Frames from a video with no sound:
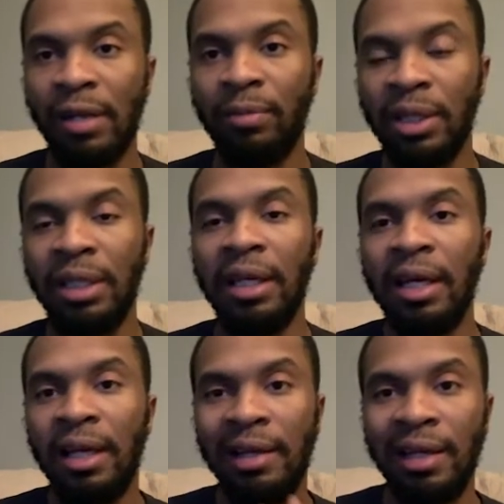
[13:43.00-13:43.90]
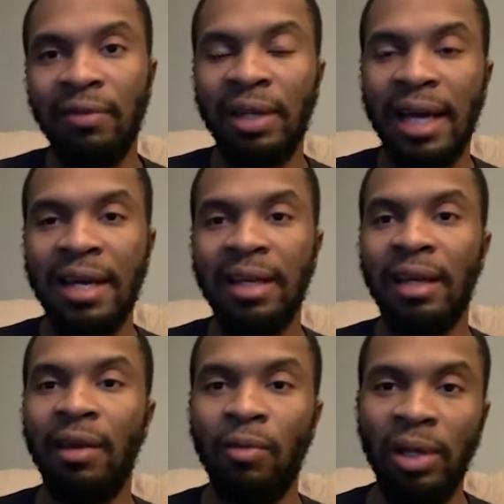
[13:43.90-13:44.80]
me, leave a
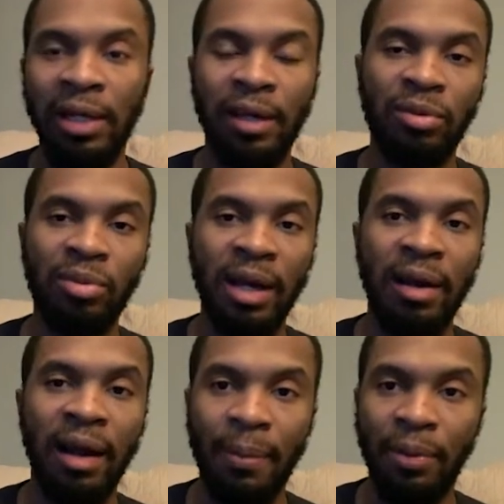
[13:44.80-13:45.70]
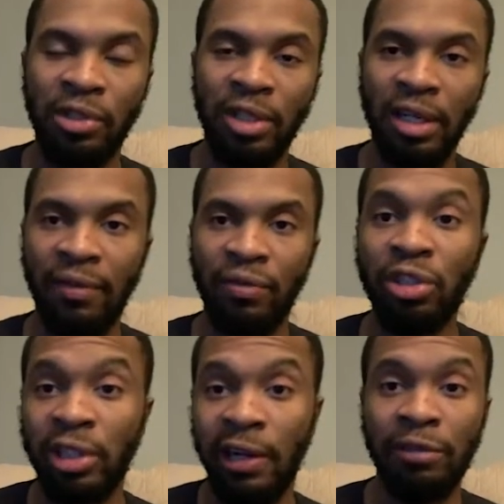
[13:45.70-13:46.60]
like, it really helps me out. I appreciate it if you
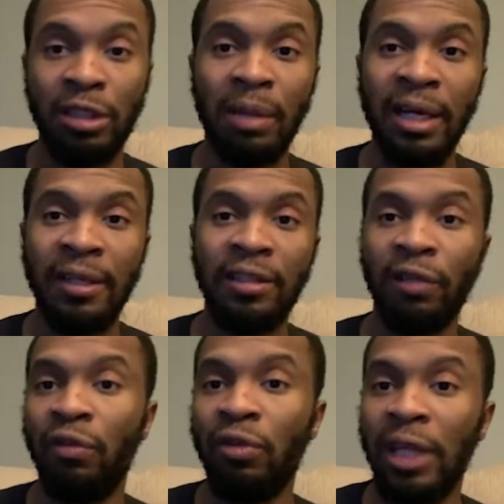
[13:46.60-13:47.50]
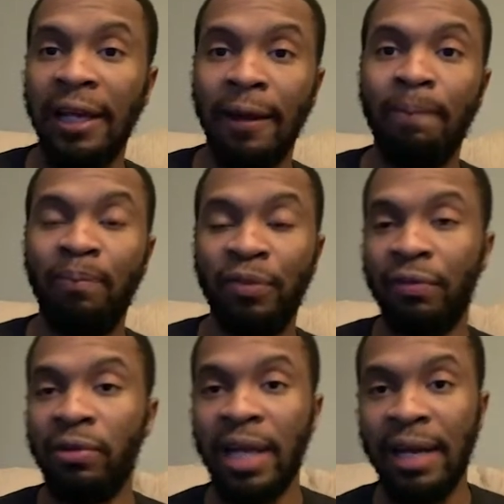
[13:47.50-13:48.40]
share it with somebody else, if
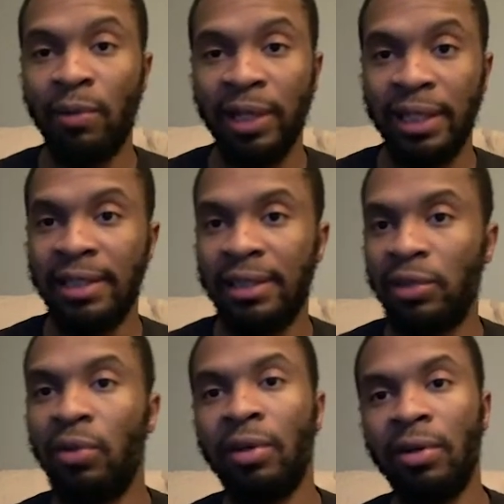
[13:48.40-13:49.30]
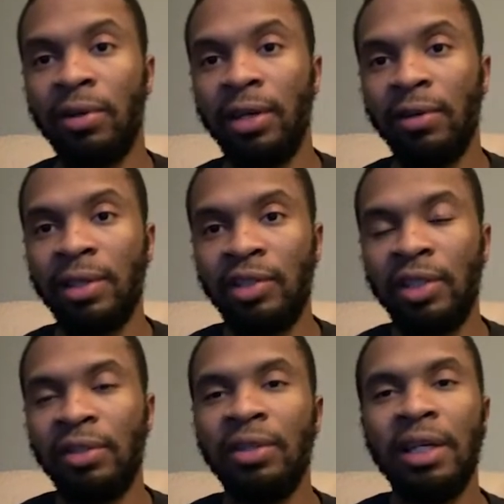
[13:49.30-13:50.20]
you like what it is that's going on here on the
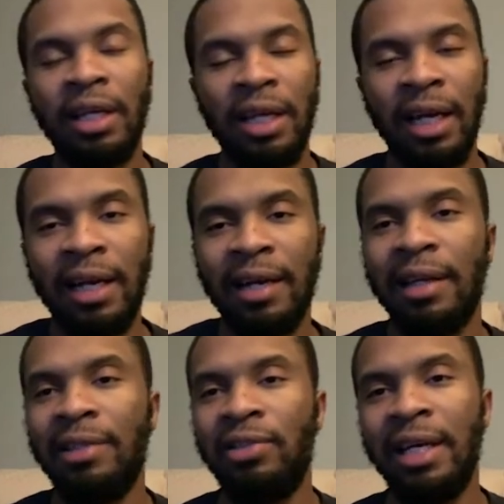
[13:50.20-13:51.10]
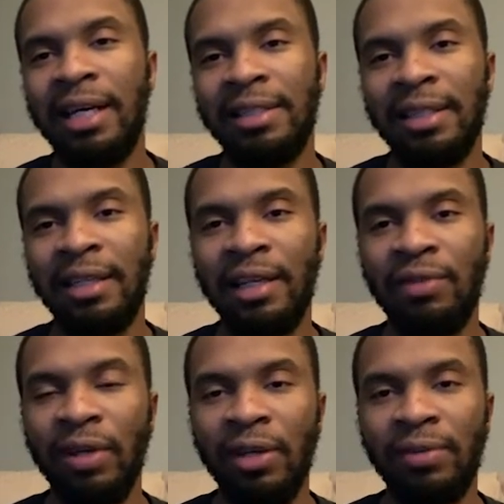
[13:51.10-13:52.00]
channel. And I'll catch you guys in the next video.